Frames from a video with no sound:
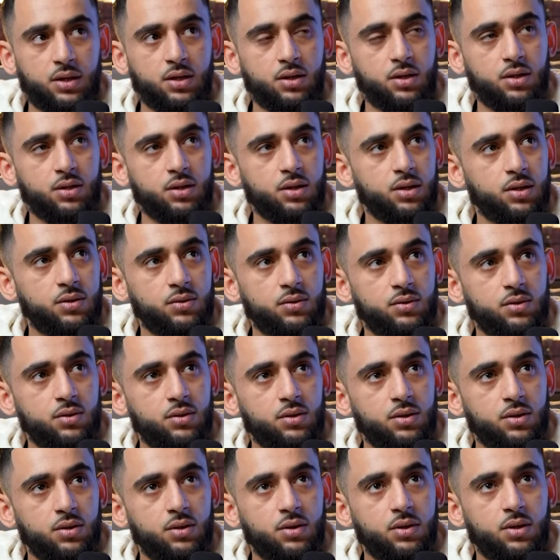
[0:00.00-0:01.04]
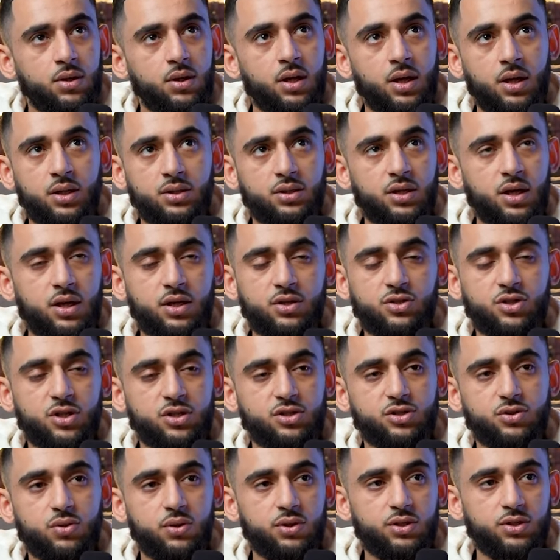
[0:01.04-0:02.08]
example, a date
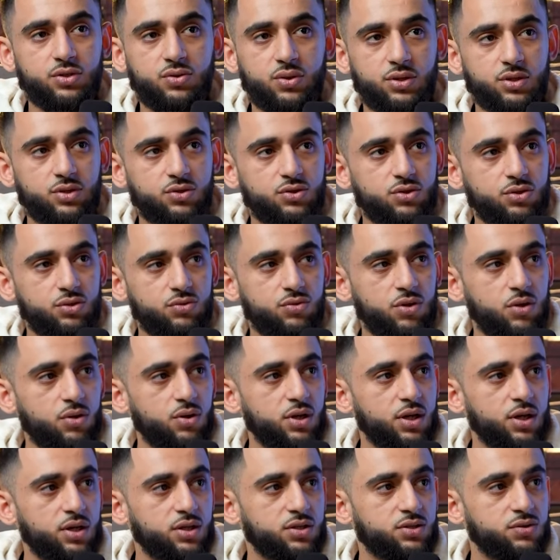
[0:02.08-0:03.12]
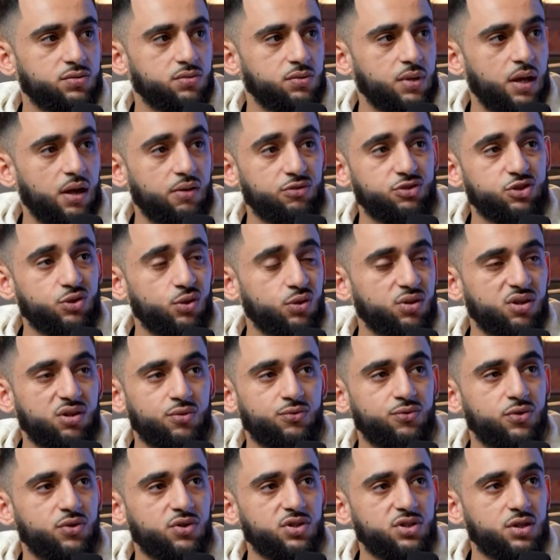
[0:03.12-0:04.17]
just 2022 Rolex. I've sold it
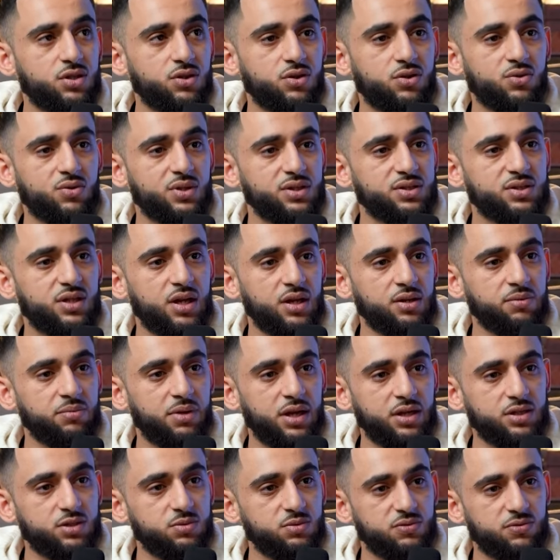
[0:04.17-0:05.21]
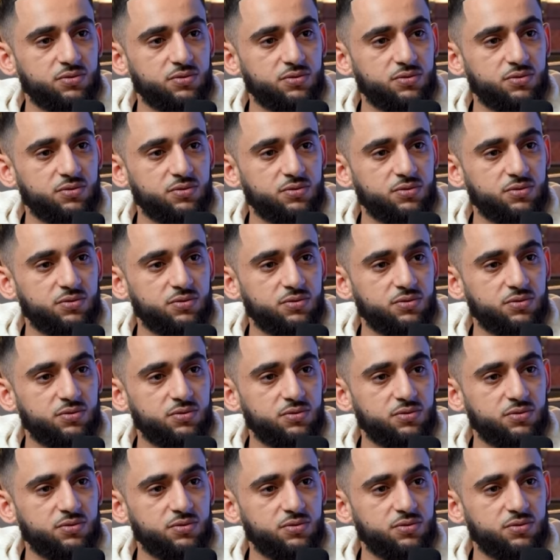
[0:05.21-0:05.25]
for as little as 10 bags